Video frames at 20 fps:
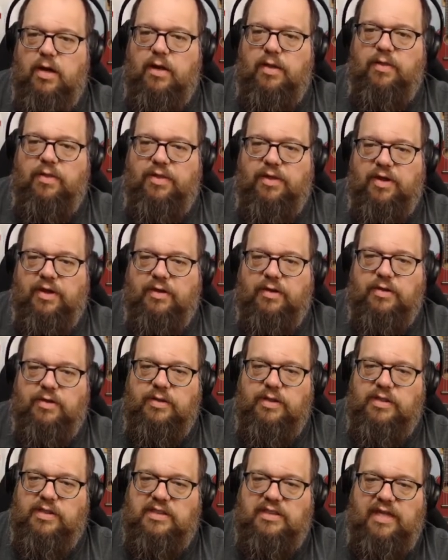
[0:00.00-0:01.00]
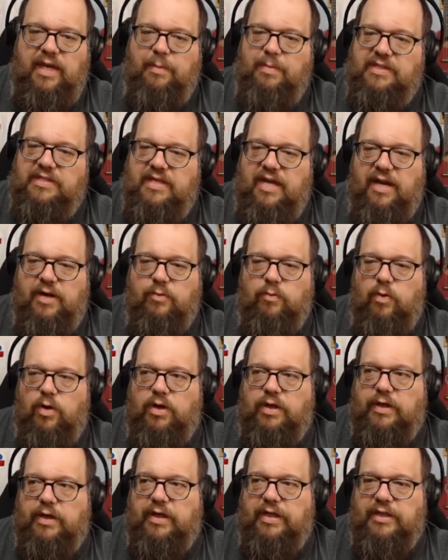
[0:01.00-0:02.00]
The CM attack
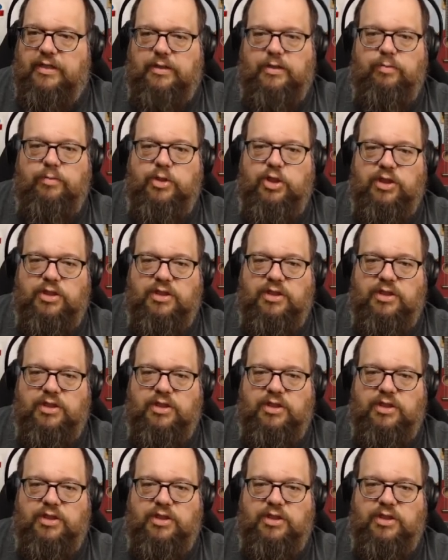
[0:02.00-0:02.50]
run is just